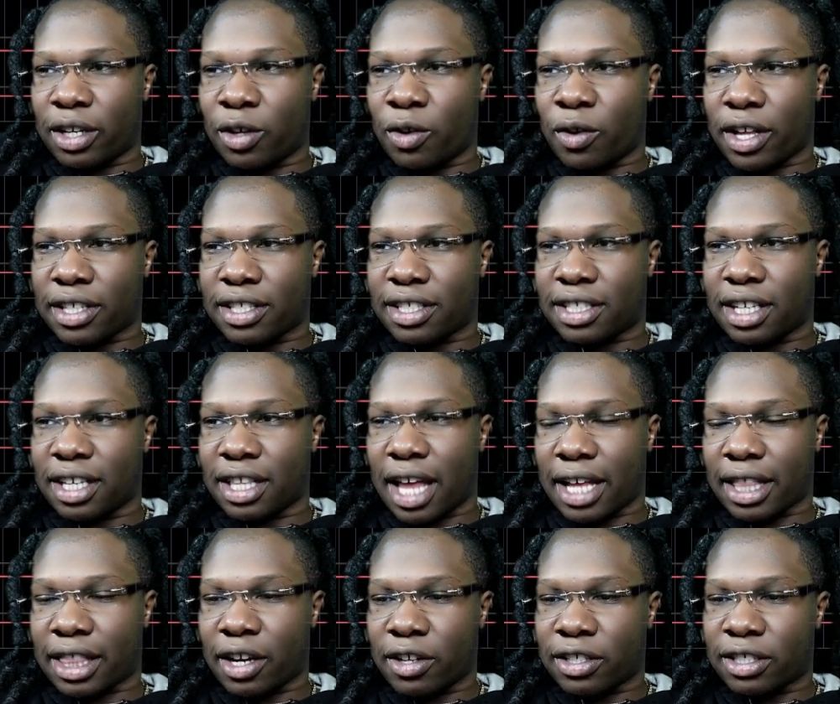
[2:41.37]
You can see
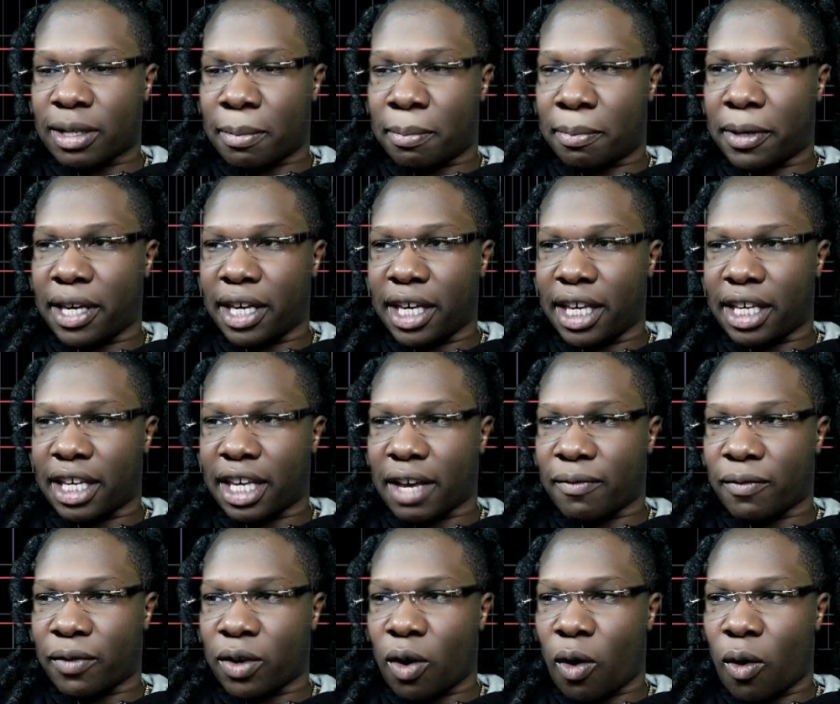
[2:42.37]
like there's a peak.
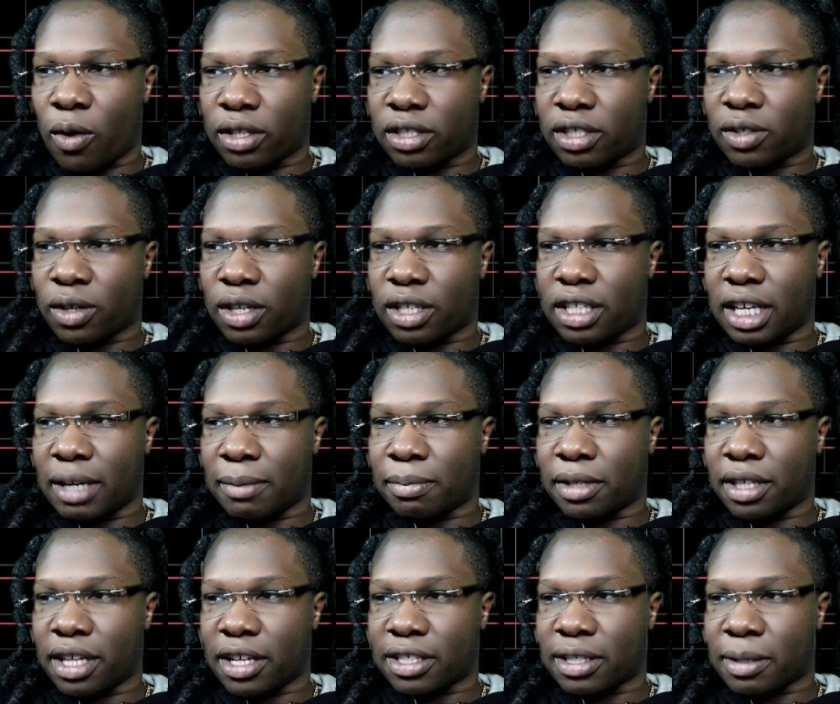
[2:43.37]
If we go into it
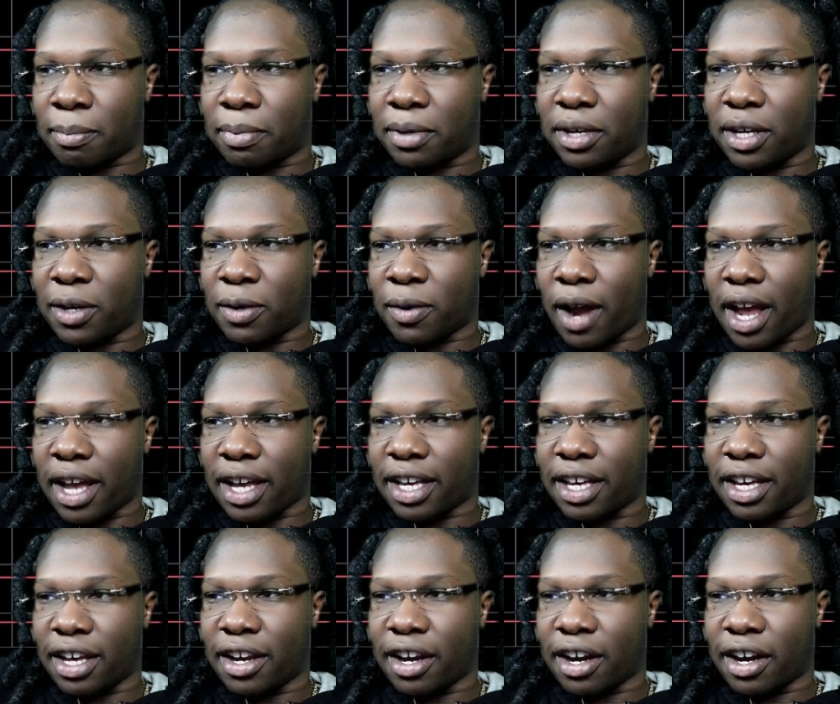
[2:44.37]
deeply, there's a peak right
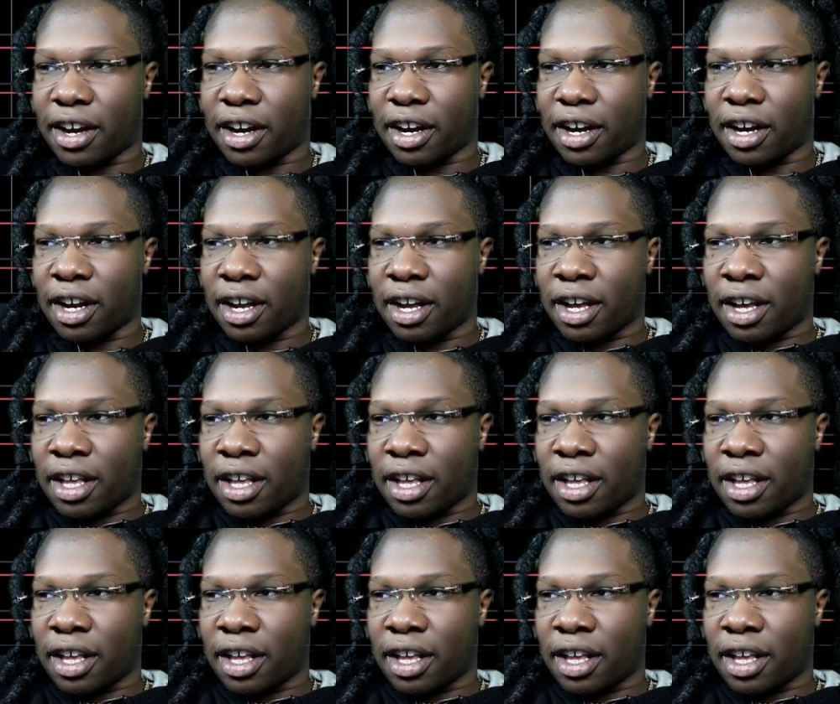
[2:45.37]
here.